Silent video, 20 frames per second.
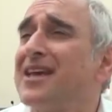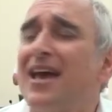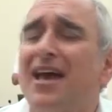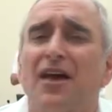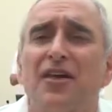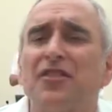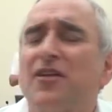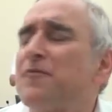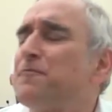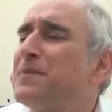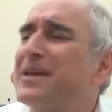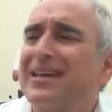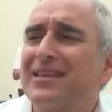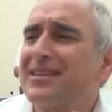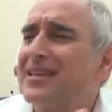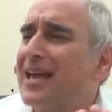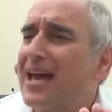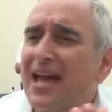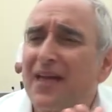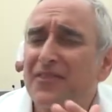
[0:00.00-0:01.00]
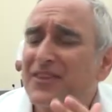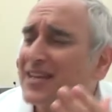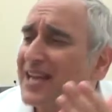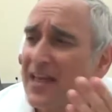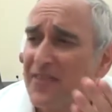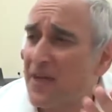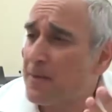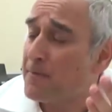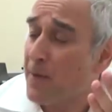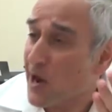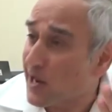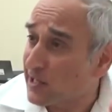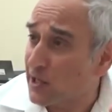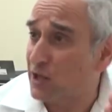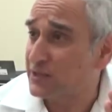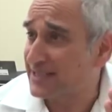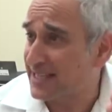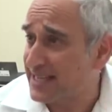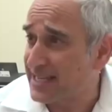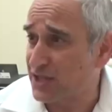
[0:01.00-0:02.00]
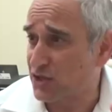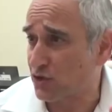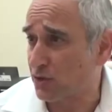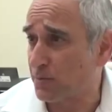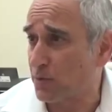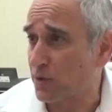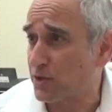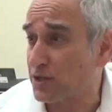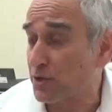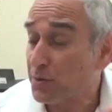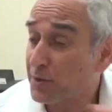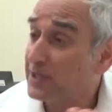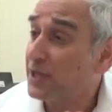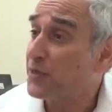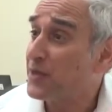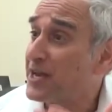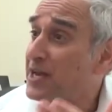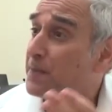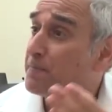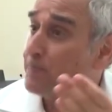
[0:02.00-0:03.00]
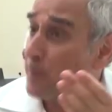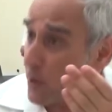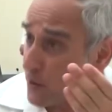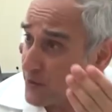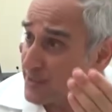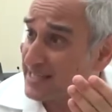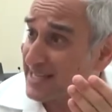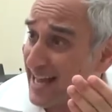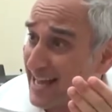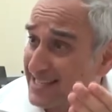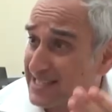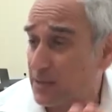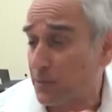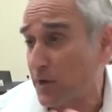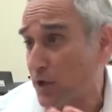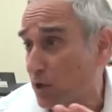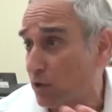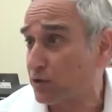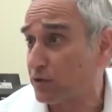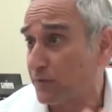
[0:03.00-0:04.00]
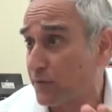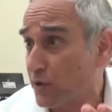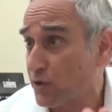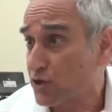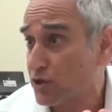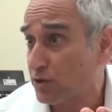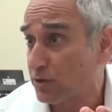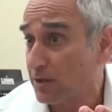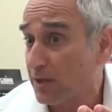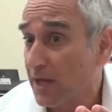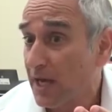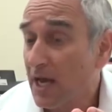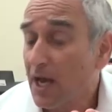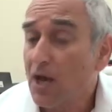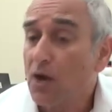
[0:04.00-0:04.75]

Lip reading: And today they're bylines in history books. You really think it bothers us that we're controversial?